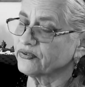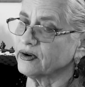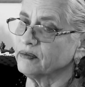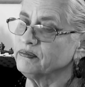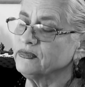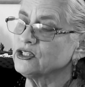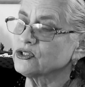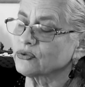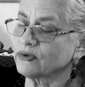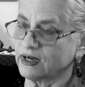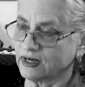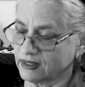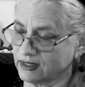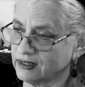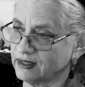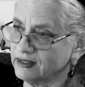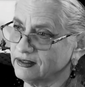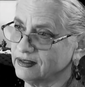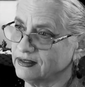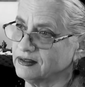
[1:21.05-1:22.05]
from
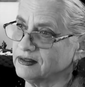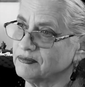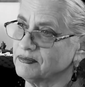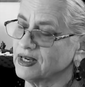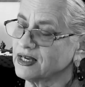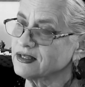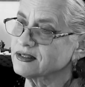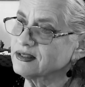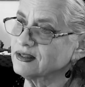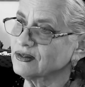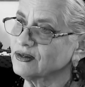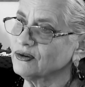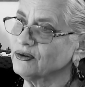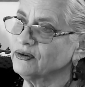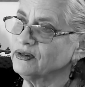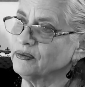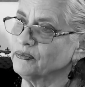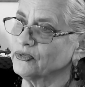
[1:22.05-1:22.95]
Michoacan in Mexico,